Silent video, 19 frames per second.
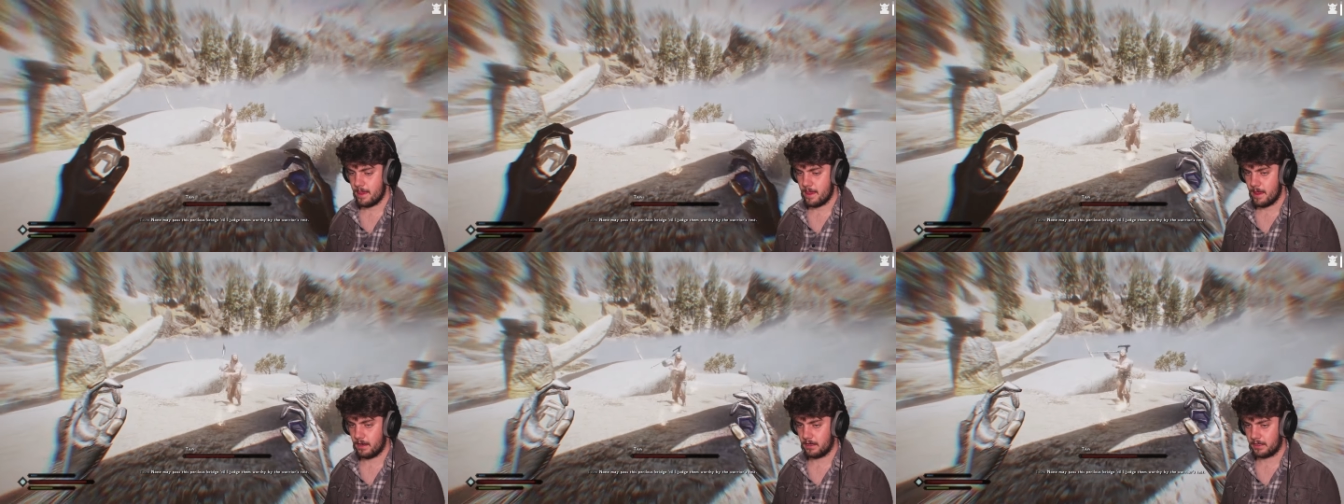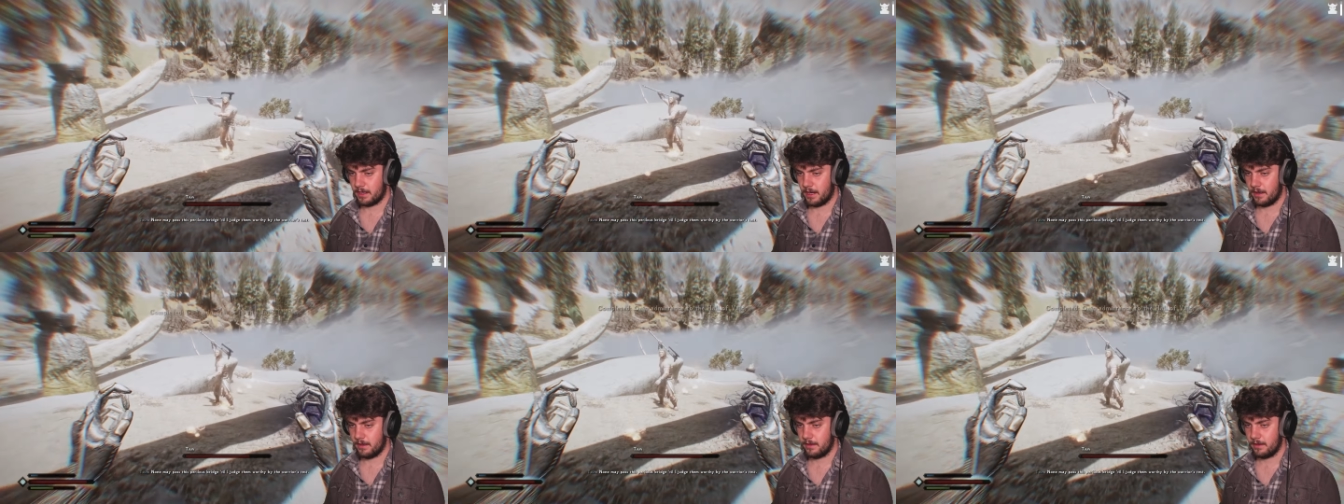
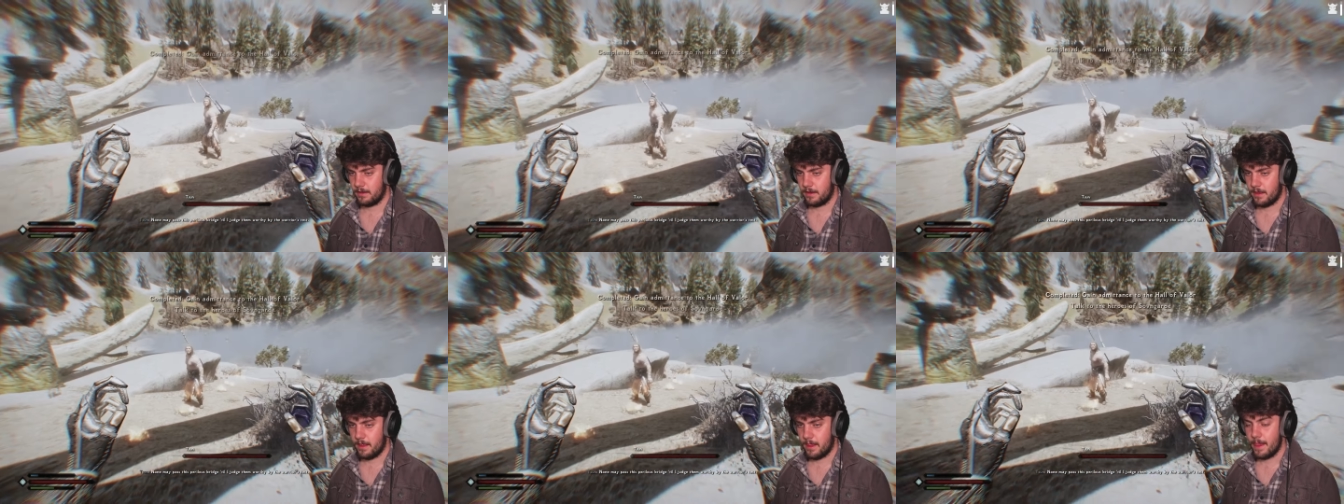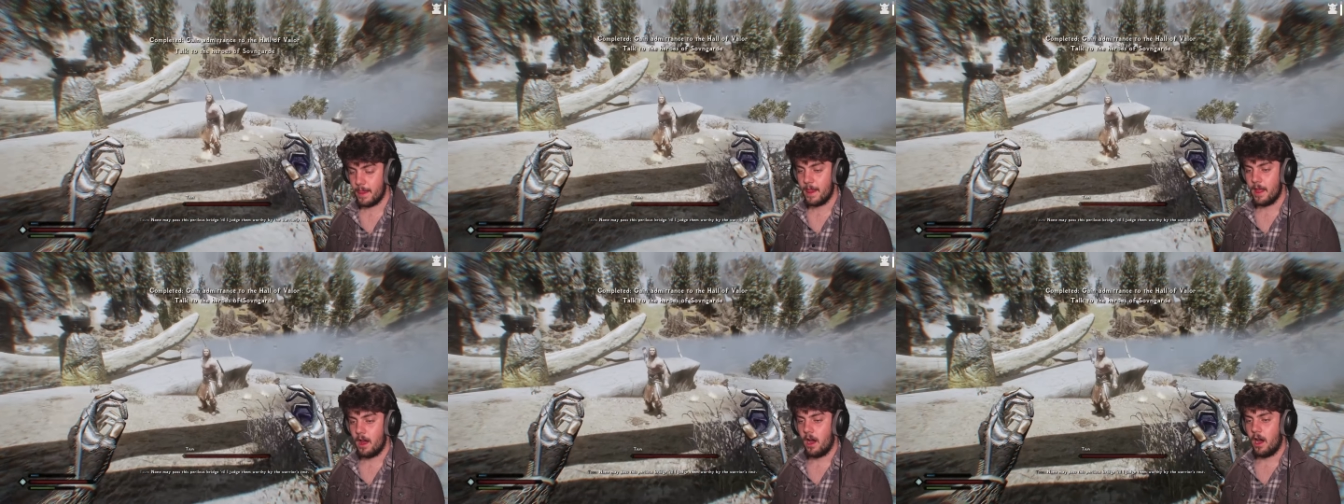Okay.
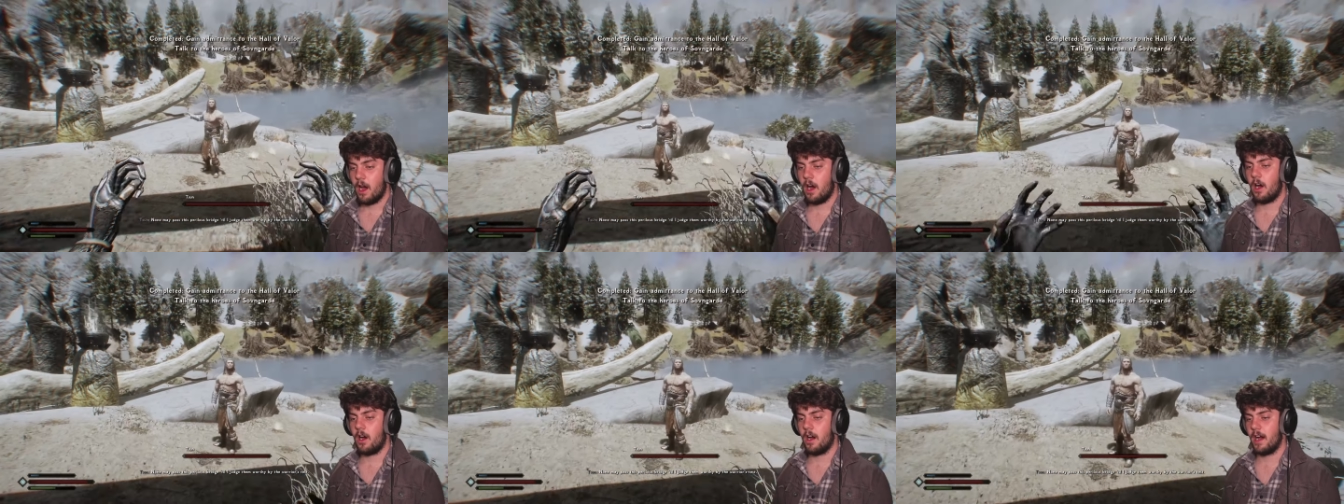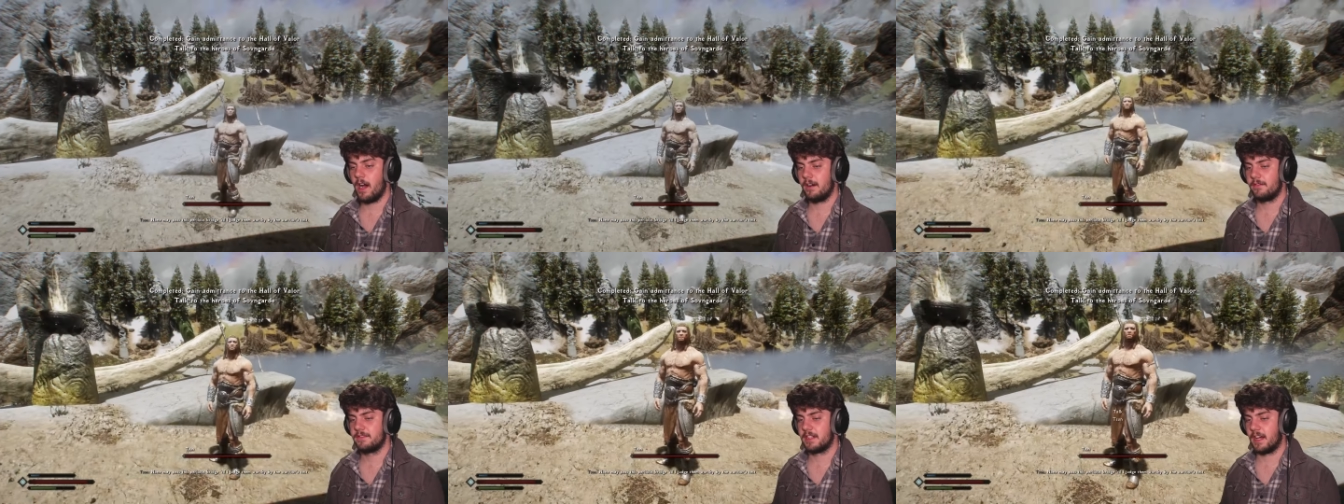Oh,
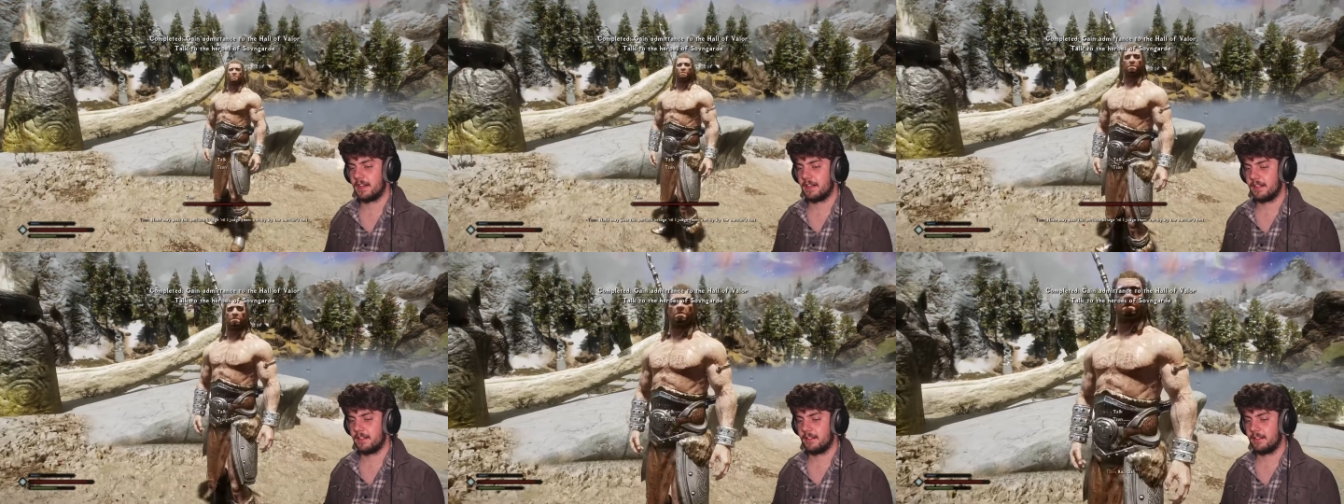I've done it.